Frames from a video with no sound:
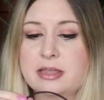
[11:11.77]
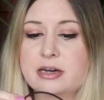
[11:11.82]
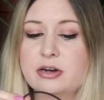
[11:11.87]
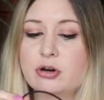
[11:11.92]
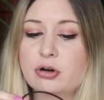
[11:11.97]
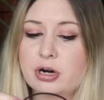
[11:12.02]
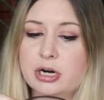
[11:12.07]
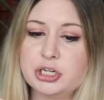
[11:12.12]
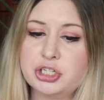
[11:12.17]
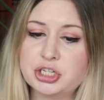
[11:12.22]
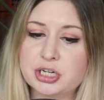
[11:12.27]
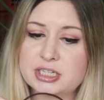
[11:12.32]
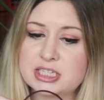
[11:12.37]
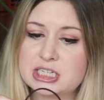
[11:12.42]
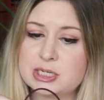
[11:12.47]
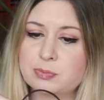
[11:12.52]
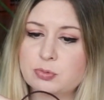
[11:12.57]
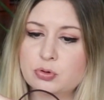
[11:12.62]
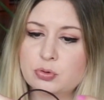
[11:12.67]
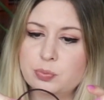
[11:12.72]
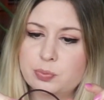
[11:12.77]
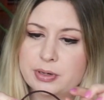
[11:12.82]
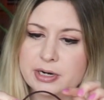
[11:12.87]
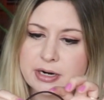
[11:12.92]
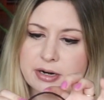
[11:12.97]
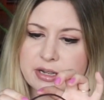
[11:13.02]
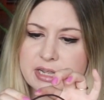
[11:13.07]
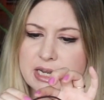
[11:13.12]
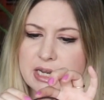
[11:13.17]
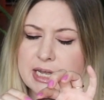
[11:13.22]
they're not adjustable,
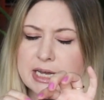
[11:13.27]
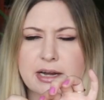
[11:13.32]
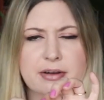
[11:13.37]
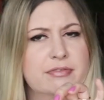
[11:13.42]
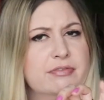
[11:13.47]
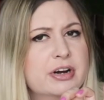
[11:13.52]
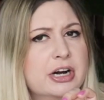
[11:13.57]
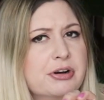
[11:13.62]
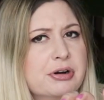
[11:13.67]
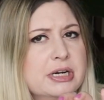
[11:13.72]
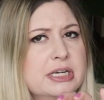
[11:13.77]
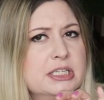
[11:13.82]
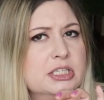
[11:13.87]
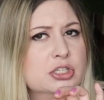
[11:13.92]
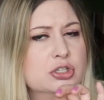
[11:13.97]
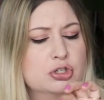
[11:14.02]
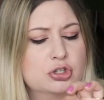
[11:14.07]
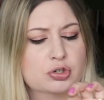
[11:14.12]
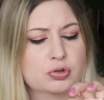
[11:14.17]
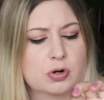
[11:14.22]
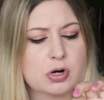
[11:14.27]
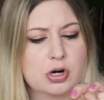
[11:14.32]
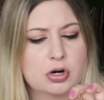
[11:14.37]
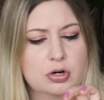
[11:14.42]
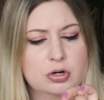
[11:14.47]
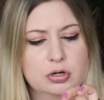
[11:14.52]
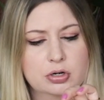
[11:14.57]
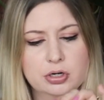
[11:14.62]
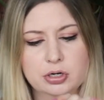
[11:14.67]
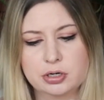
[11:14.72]
but they're like a very
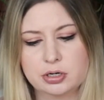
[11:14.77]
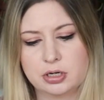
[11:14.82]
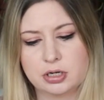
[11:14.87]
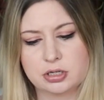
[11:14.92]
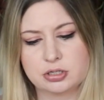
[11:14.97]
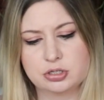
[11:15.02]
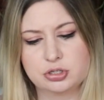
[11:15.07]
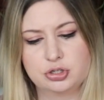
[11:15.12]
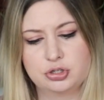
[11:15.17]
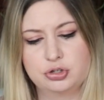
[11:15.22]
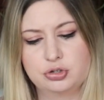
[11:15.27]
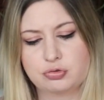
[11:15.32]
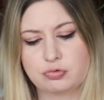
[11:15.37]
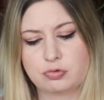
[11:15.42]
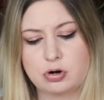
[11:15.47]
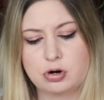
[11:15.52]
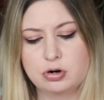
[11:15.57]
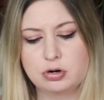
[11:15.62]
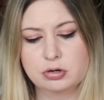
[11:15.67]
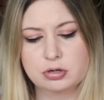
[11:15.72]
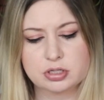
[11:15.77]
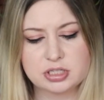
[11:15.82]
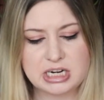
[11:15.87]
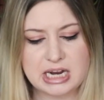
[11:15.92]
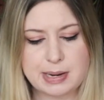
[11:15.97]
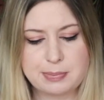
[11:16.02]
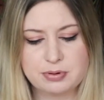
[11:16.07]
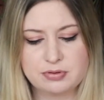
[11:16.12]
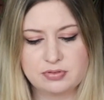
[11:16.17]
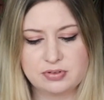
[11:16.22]
strong
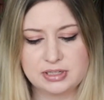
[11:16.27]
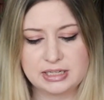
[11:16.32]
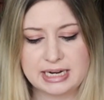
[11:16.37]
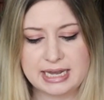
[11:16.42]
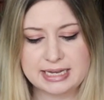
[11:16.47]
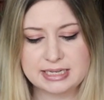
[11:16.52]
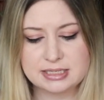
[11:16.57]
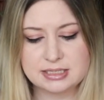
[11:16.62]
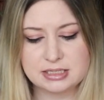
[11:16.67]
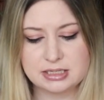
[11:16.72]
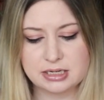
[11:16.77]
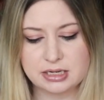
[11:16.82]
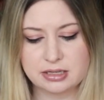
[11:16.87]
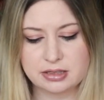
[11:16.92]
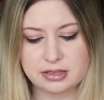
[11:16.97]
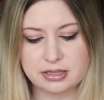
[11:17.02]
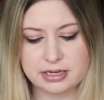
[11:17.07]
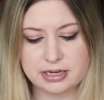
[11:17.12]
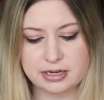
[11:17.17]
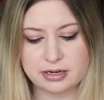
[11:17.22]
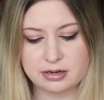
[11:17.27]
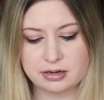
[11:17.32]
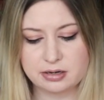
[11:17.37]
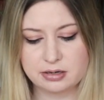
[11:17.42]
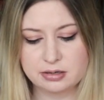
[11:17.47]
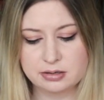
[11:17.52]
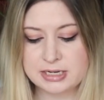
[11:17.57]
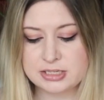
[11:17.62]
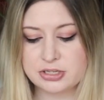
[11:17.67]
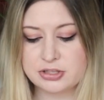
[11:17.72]
type of elastic there.
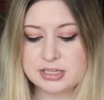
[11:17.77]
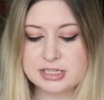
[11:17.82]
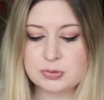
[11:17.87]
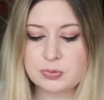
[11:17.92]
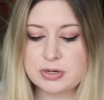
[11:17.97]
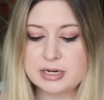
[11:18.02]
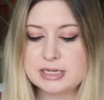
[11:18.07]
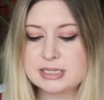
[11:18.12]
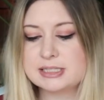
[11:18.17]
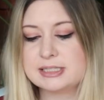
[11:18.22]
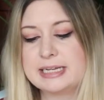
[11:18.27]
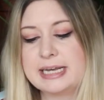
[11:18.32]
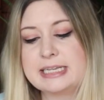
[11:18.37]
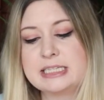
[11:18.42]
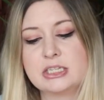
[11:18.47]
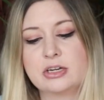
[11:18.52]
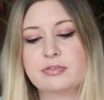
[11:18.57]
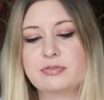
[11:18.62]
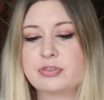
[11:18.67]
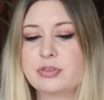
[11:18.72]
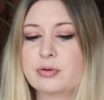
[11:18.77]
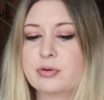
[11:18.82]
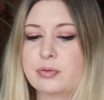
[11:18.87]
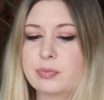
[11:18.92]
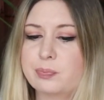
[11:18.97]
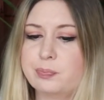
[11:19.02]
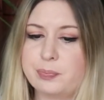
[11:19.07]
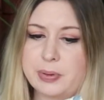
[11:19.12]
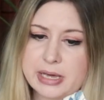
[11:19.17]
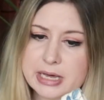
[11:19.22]
So this one is less of
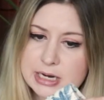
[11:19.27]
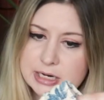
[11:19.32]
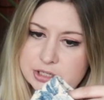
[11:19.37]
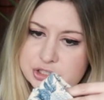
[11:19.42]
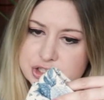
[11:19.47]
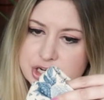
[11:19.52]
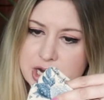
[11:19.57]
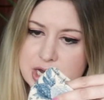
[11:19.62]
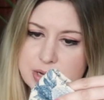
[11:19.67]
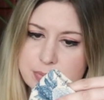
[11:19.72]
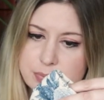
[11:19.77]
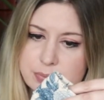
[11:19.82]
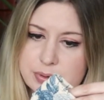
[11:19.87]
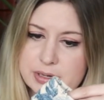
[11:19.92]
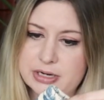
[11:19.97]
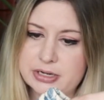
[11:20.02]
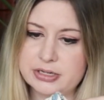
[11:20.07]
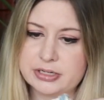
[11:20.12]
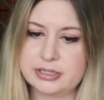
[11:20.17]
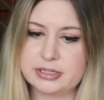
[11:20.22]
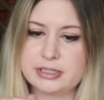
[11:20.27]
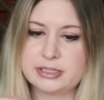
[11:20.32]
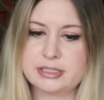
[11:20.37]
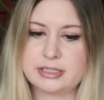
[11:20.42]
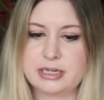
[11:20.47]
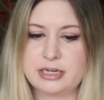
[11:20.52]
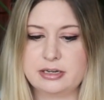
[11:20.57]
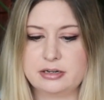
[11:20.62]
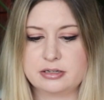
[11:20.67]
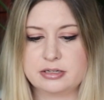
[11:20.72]
the beak shape
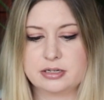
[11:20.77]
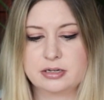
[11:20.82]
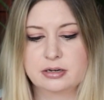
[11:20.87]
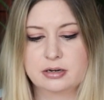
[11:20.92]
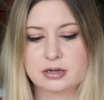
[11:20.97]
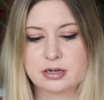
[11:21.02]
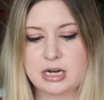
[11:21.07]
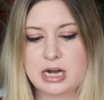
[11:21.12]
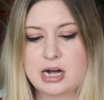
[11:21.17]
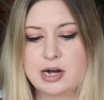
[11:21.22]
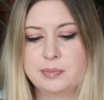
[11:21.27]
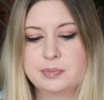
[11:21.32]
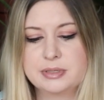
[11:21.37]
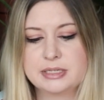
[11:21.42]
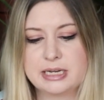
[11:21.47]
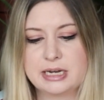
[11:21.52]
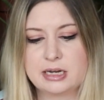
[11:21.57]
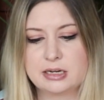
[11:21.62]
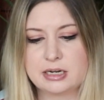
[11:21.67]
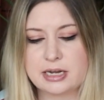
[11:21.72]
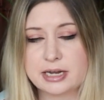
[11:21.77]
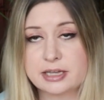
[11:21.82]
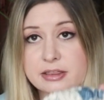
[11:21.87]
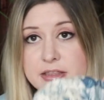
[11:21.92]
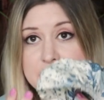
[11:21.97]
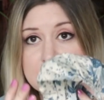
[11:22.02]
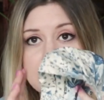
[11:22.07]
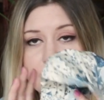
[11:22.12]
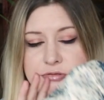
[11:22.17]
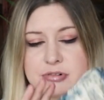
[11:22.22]
because it comes out like
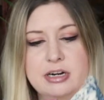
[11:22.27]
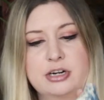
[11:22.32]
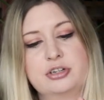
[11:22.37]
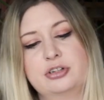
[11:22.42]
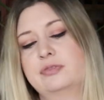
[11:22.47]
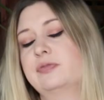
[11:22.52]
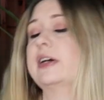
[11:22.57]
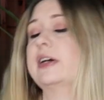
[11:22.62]
this around your